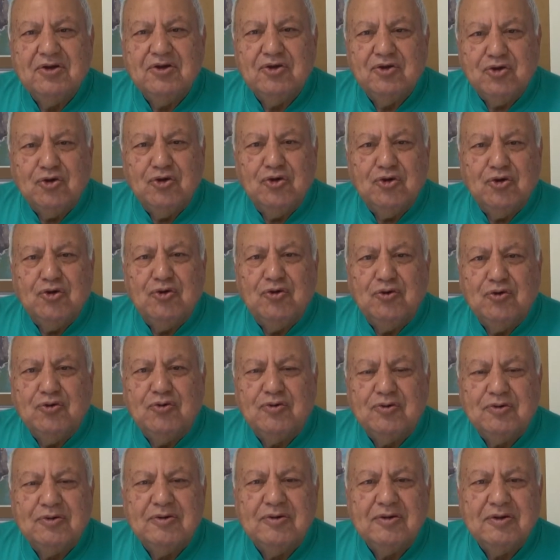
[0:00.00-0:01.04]
to you
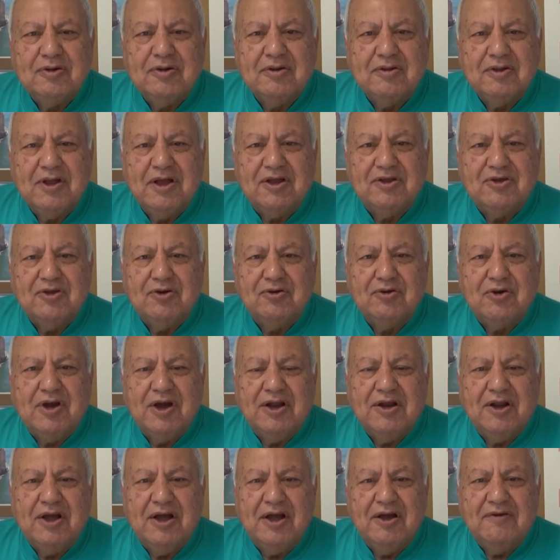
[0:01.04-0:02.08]
that you
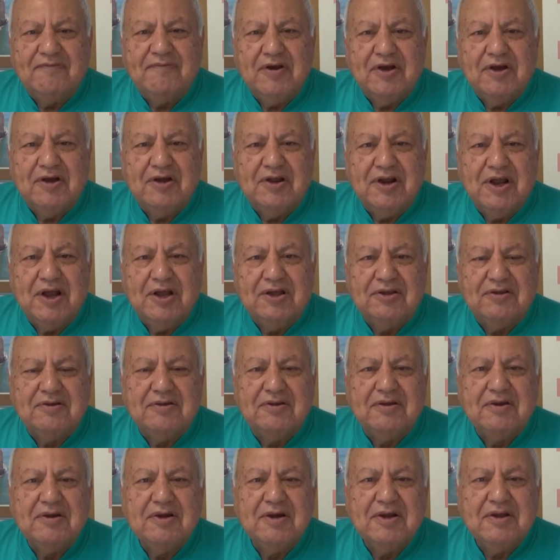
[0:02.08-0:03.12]
can have a
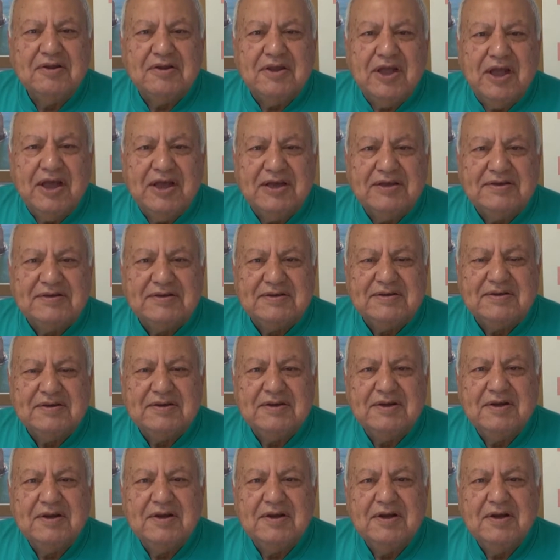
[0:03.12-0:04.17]
great taste
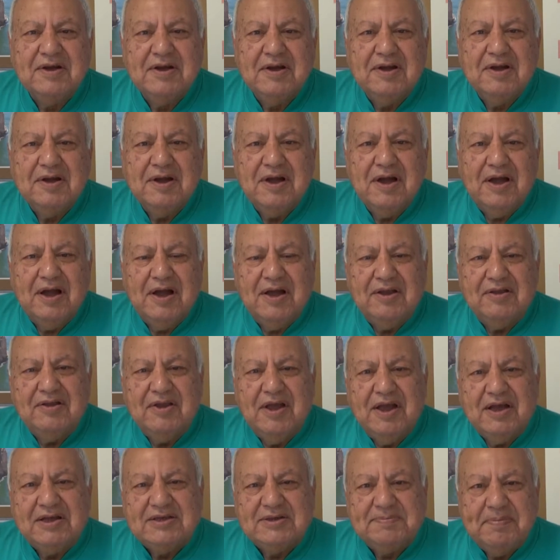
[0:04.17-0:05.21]
and
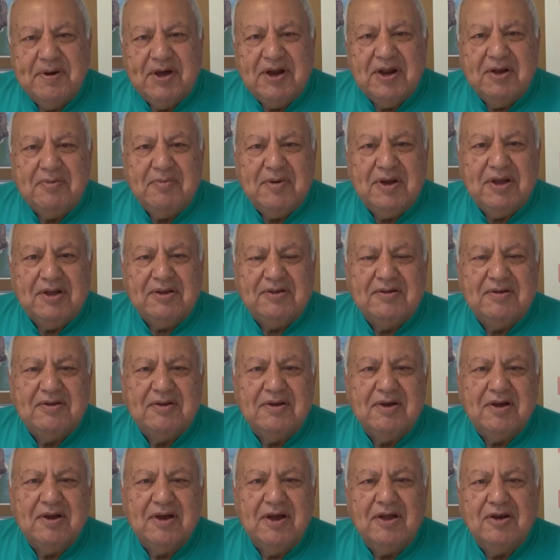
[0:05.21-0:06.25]
experiment
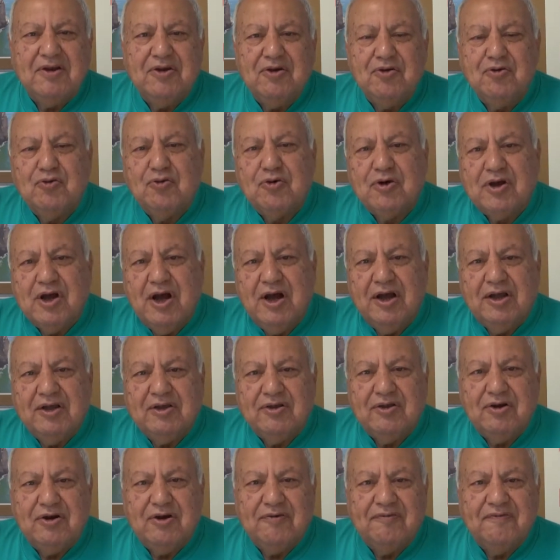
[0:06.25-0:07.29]
a new
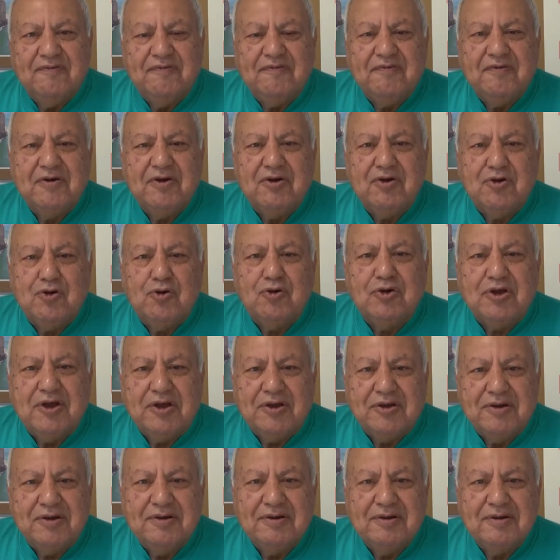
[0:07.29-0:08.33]
kind of
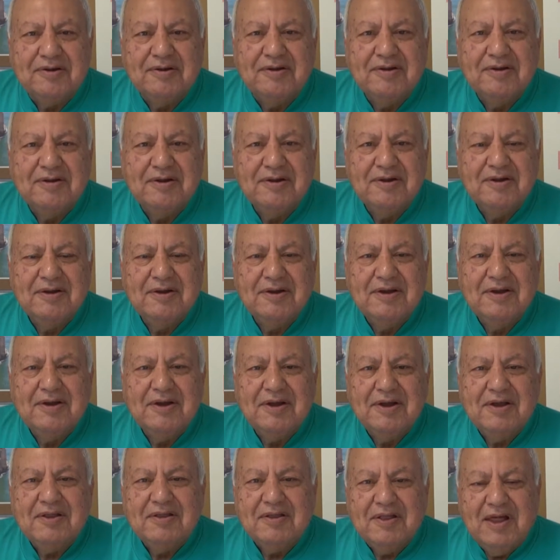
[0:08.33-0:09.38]
cooking.
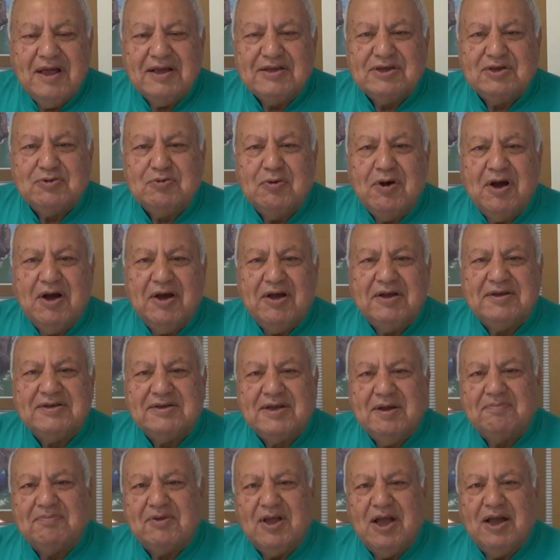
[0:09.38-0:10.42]
That's why
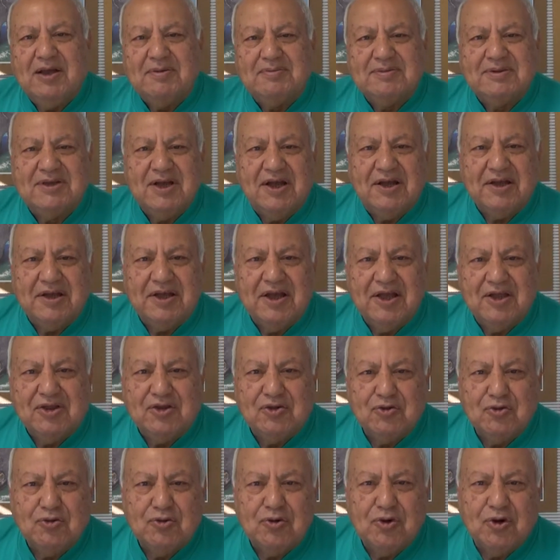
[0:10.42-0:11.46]
sometimes I
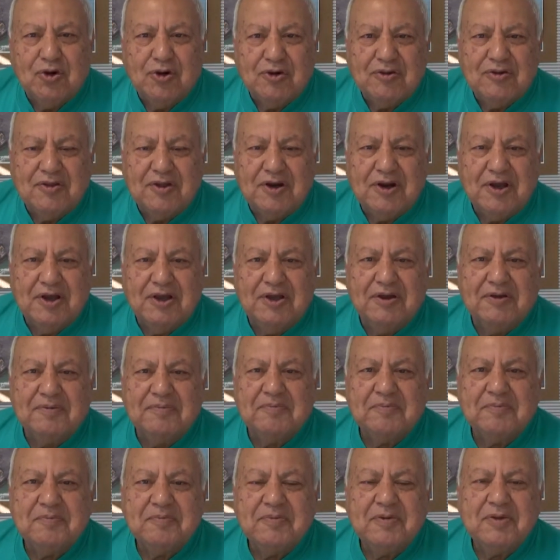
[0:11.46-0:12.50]
get 2 or 3
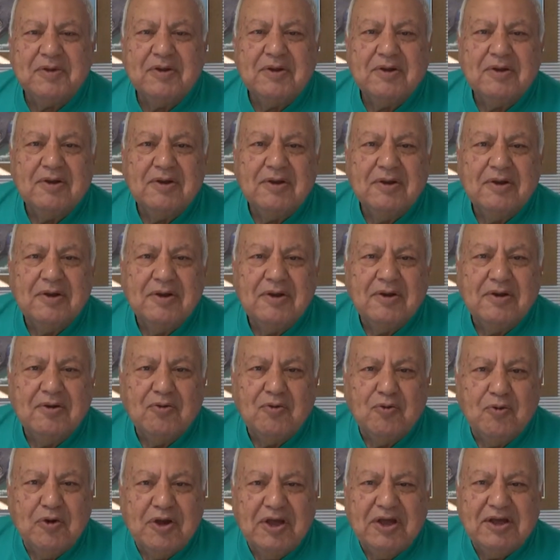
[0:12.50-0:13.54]

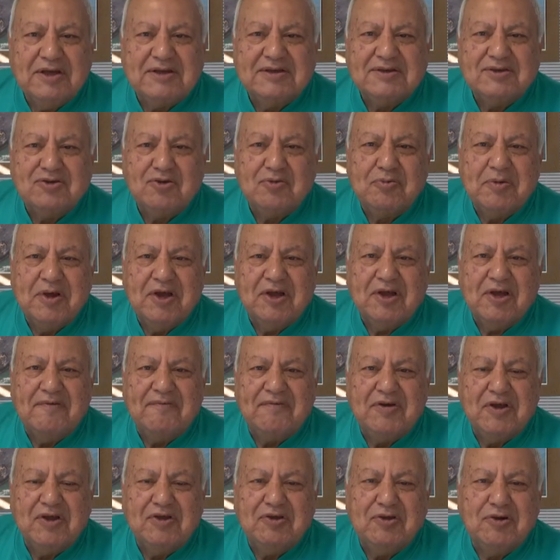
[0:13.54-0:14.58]
weeks to make a
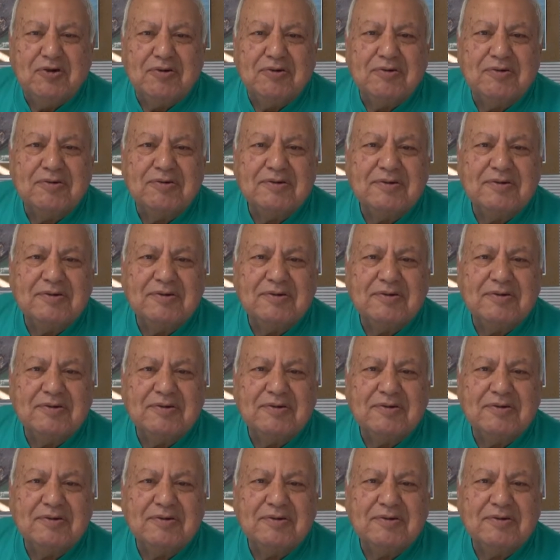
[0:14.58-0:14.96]
video.